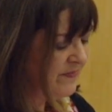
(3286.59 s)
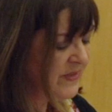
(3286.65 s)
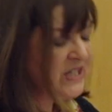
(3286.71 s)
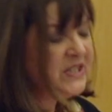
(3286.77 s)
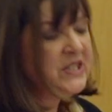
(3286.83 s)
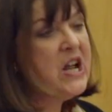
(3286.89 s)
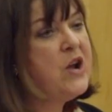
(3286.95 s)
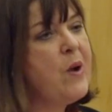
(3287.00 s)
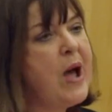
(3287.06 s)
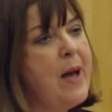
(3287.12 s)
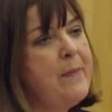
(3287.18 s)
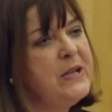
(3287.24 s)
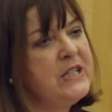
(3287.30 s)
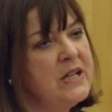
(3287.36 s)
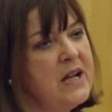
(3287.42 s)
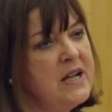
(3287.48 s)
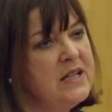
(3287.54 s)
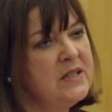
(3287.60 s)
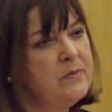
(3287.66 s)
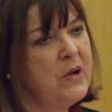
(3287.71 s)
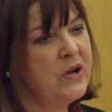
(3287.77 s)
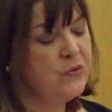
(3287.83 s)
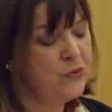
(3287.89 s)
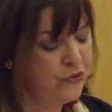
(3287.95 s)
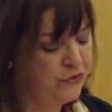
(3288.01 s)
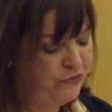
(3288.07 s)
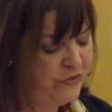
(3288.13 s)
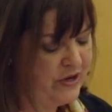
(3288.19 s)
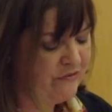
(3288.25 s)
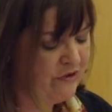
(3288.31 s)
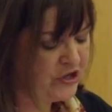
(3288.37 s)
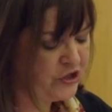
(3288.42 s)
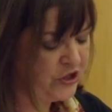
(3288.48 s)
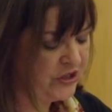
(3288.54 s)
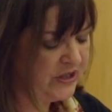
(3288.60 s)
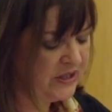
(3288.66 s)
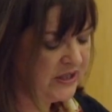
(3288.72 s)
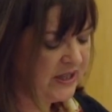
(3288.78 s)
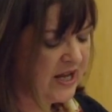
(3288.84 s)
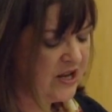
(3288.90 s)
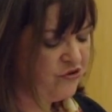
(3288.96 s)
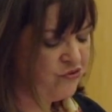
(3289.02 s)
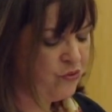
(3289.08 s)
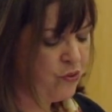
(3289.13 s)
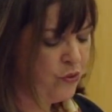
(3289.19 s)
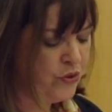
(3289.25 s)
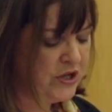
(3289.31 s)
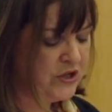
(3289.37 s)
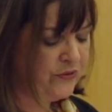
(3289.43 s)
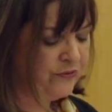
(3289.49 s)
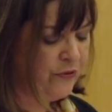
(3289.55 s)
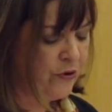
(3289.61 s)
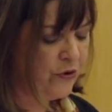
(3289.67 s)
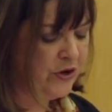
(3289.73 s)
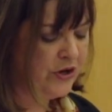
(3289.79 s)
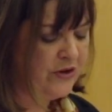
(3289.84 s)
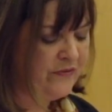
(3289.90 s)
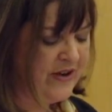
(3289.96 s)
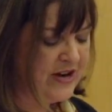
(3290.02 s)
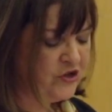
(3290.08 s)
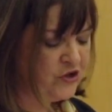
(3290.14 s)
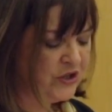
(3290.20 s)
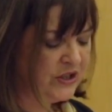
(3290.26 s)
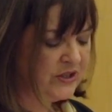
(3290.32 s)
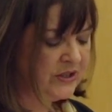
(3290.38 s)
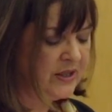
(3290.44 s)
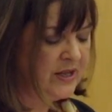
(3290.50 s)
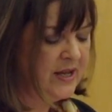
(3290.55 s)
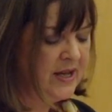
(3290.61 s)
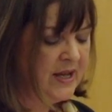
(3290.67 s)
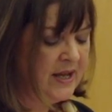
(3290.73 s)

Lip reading: There's no appetite among ordinary Russians to get drawn into foreign adventures.